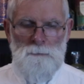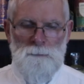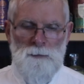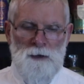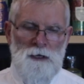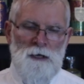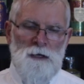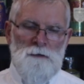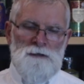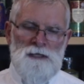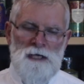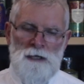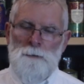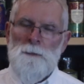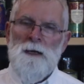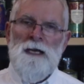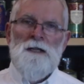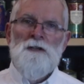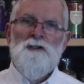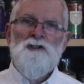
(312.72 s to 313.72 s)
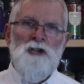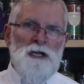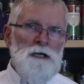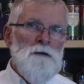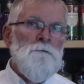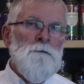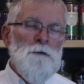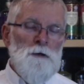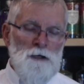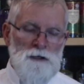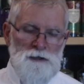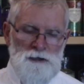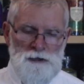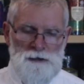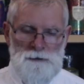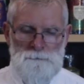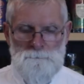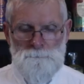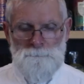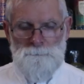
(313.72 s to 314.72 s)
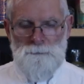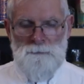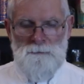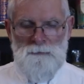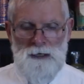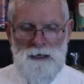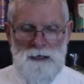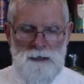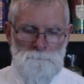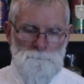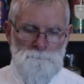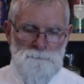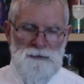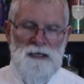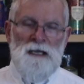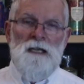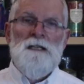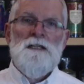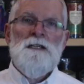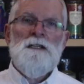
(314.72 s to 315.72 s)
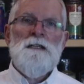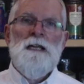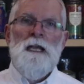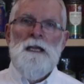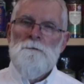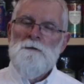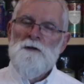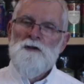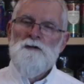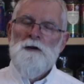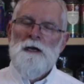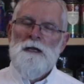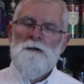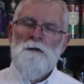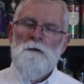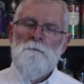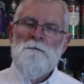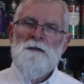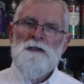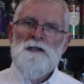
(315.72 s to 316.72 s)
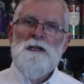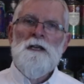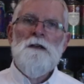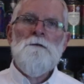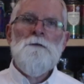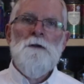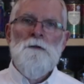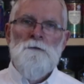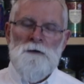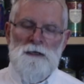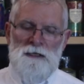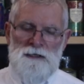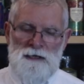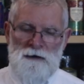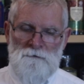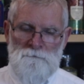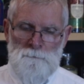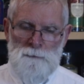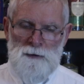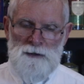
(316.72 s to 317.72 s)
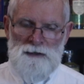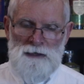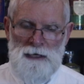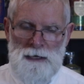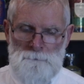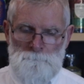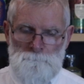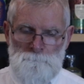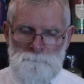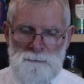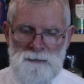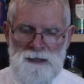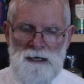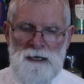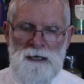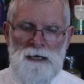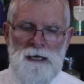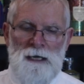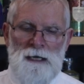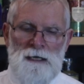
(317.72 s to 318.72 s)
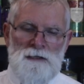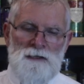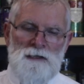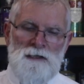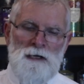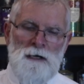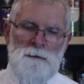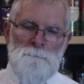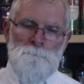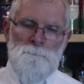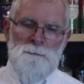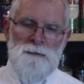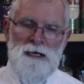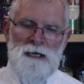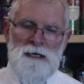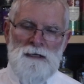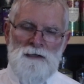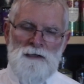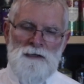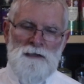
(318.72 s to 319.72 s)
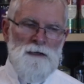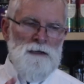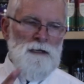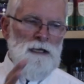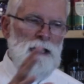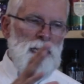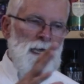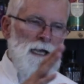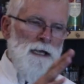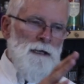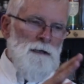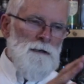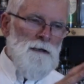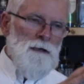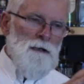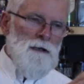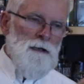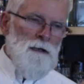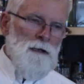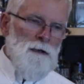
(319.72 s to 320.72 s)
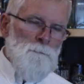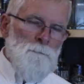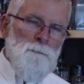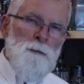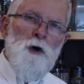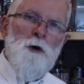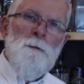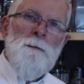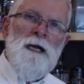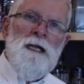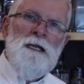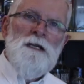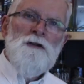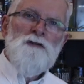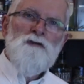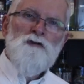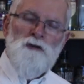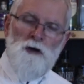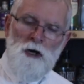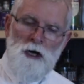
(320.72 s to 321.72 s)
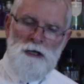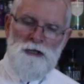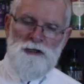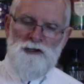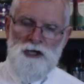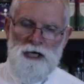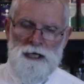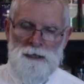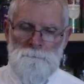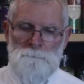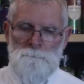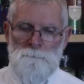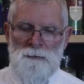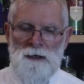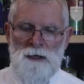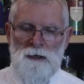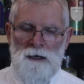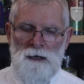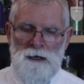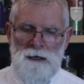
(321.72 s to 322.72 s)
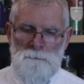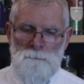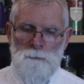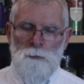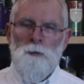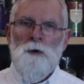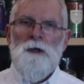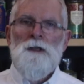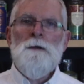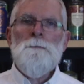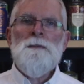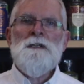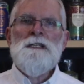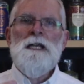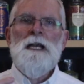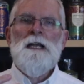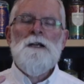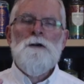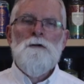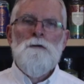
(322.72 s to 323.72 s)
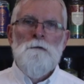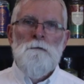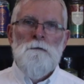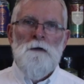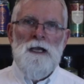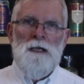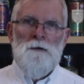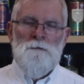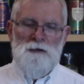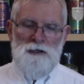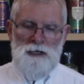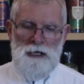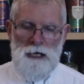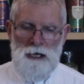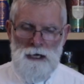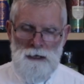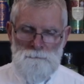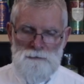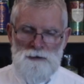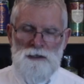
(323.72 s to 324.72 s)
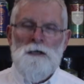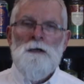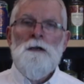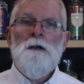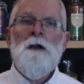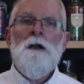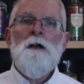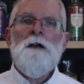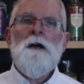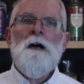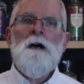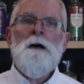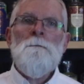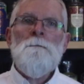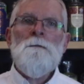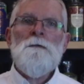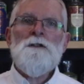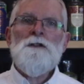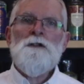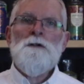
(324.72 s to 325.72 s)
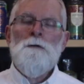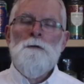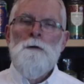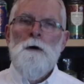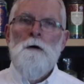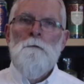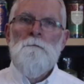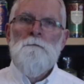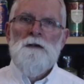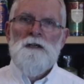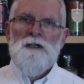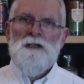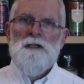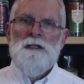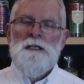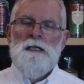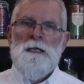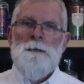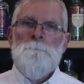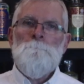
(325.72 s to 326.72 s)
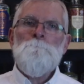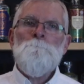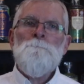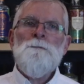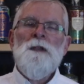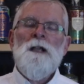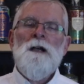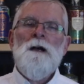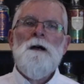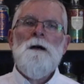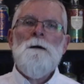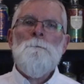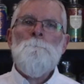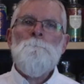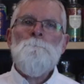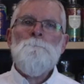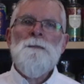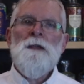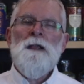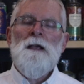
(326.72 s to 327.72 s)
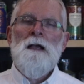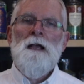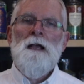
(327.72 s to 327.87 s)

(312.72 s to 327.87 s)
but I'll tell you about the gin first. Um, it's Navy strength, obviously, at 57%. It's, um, it's their mermaid dry gin um, with the botanical flavours upped um, to obviously um,